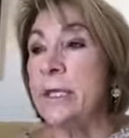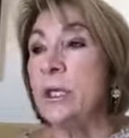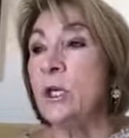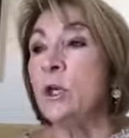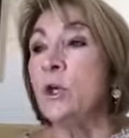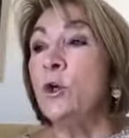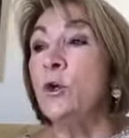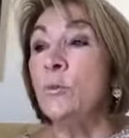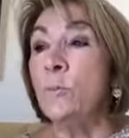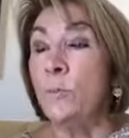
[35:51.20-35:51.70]

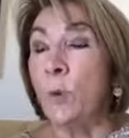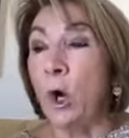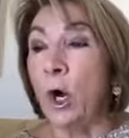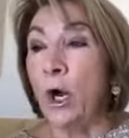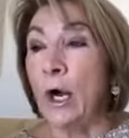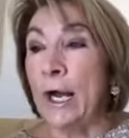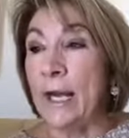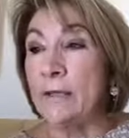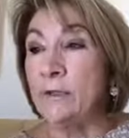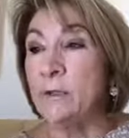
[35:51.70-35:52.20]
who
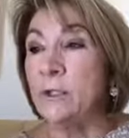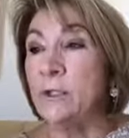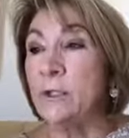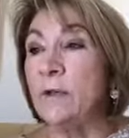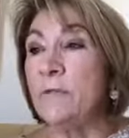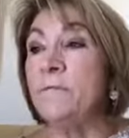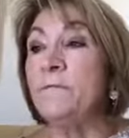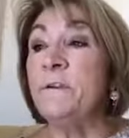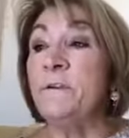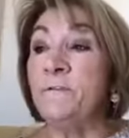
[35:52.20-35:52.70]
bought
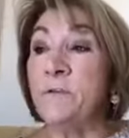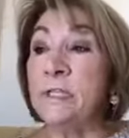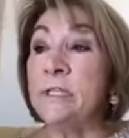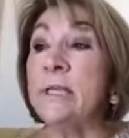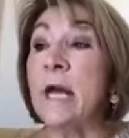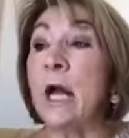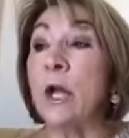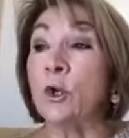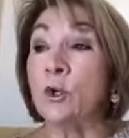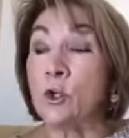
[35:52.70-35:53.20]

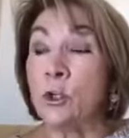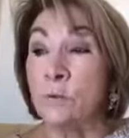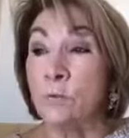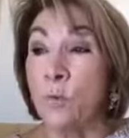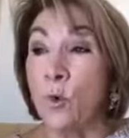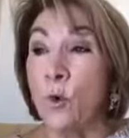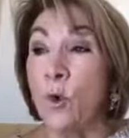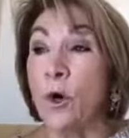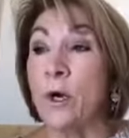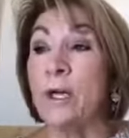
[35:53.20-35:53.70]
$50 or
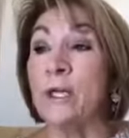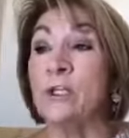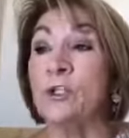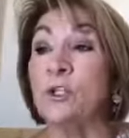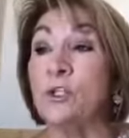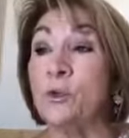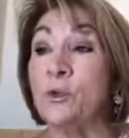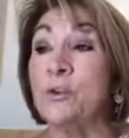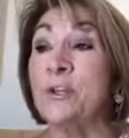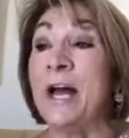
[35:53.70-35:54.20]
more in
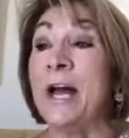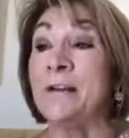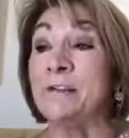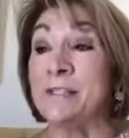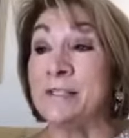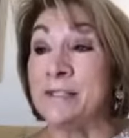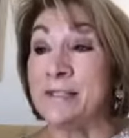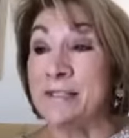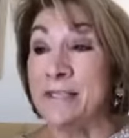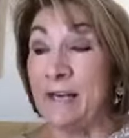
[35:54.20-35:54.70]

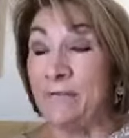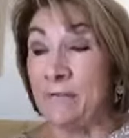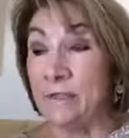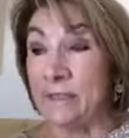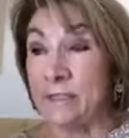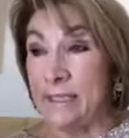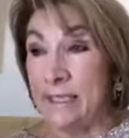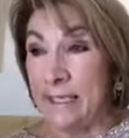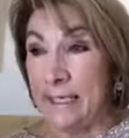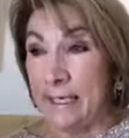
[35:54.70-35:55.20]

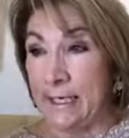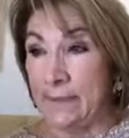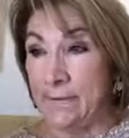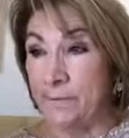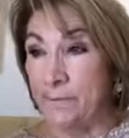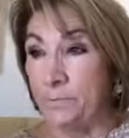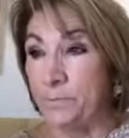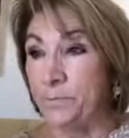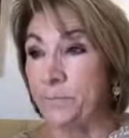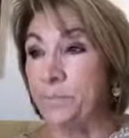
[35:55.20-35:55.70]
2017.
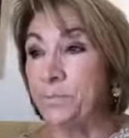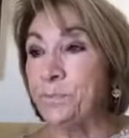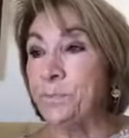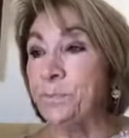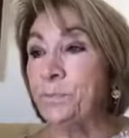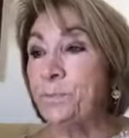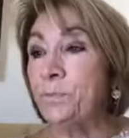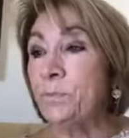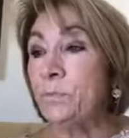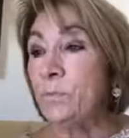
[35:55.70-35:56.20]

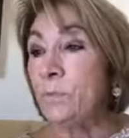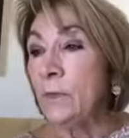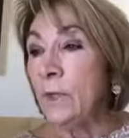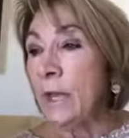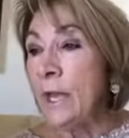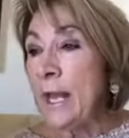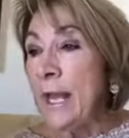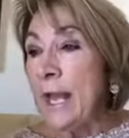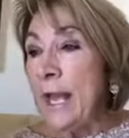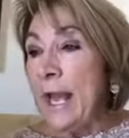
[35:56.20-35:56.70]

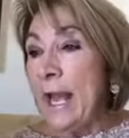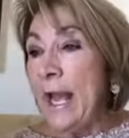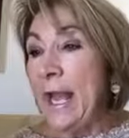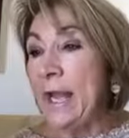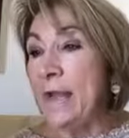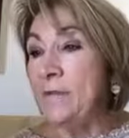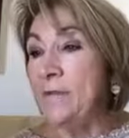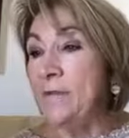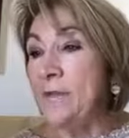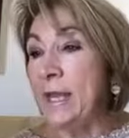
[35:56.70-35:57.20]

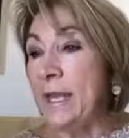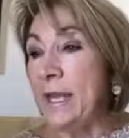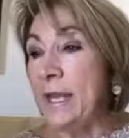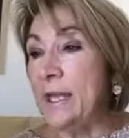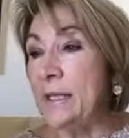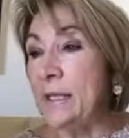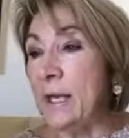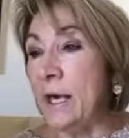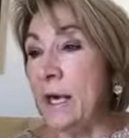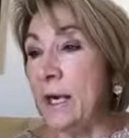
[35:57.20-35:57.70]
And
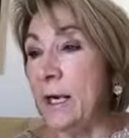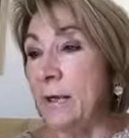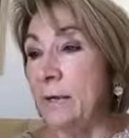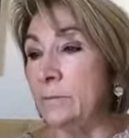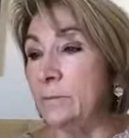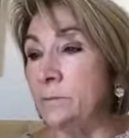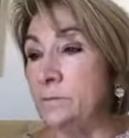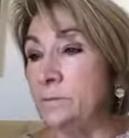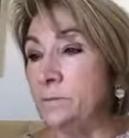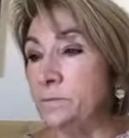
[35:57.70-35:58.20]
then,
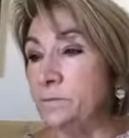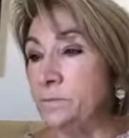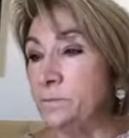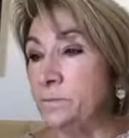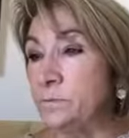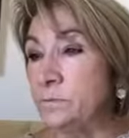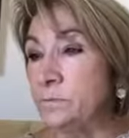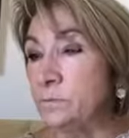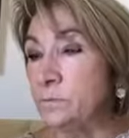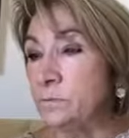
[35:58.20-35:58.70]
um,
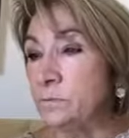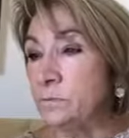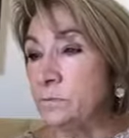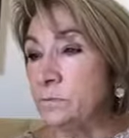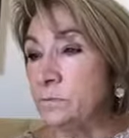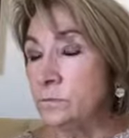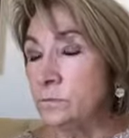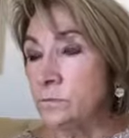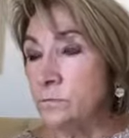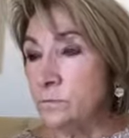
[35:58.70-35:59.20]

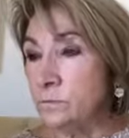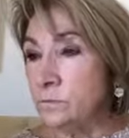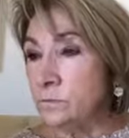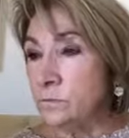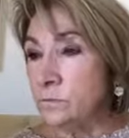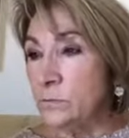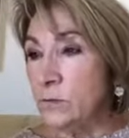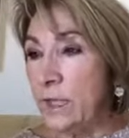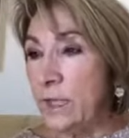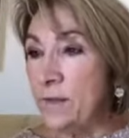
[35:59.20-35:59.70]

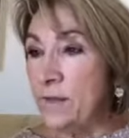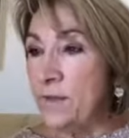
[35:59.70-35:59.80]
and